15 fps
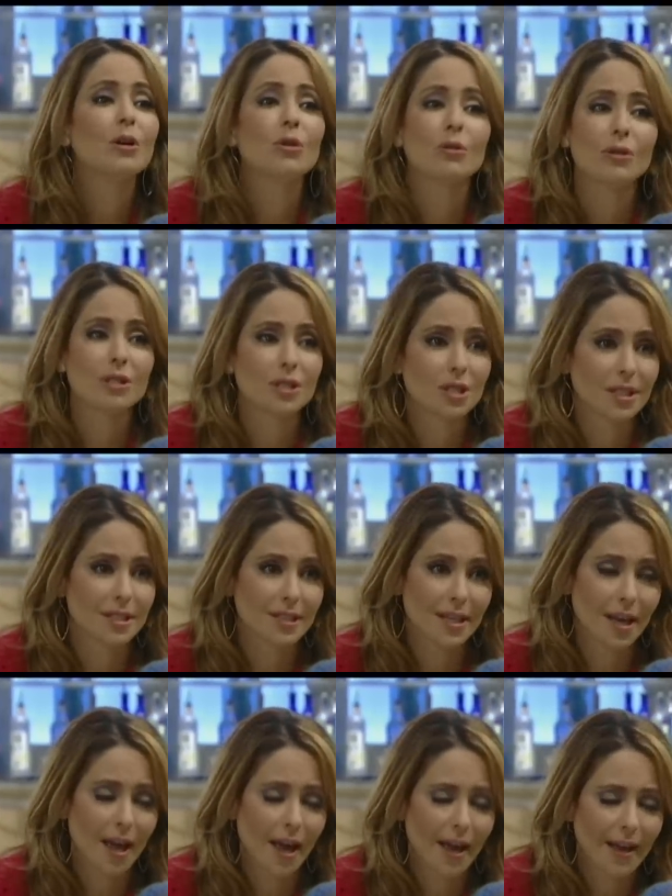gorgeous,
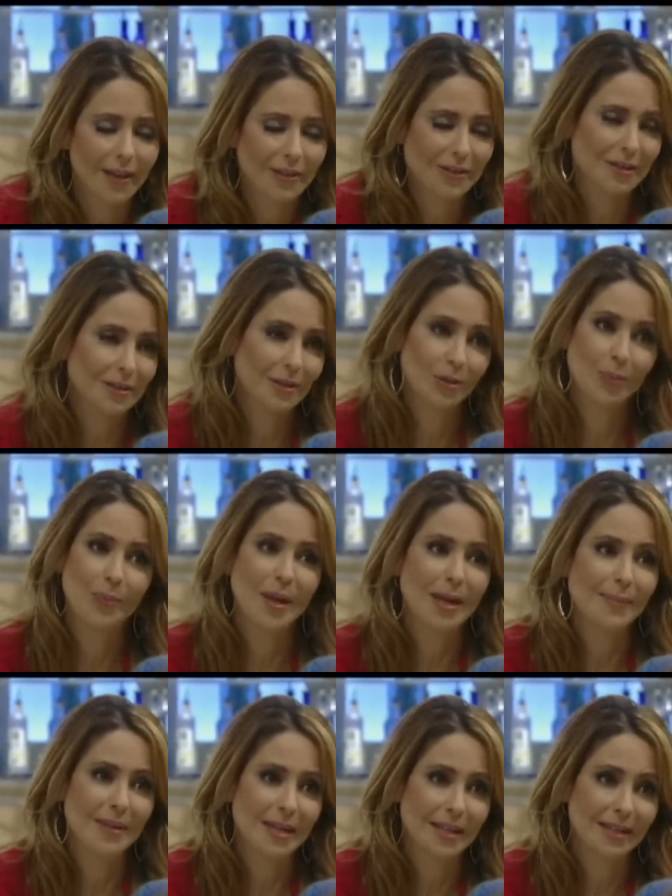healthy little
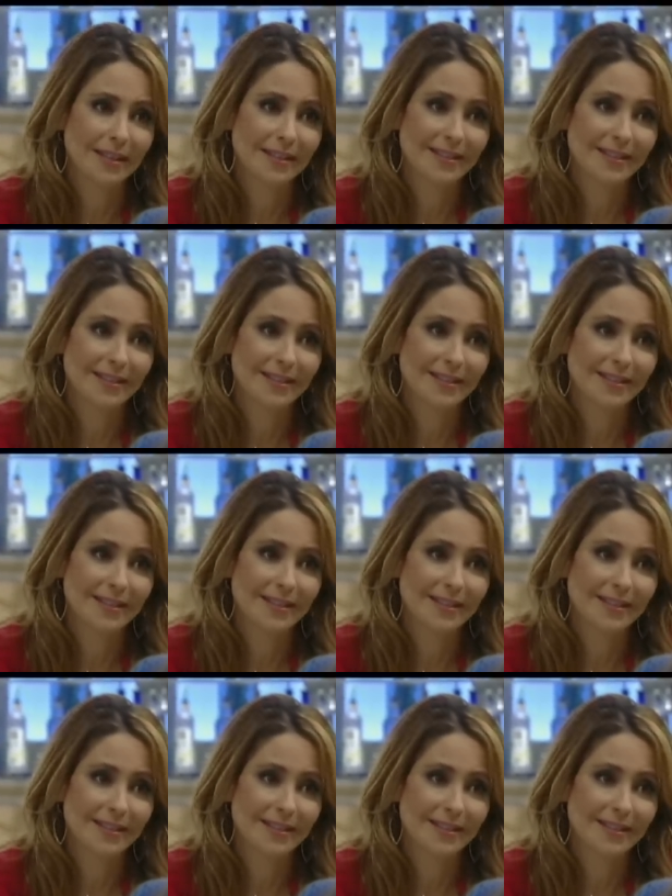baby.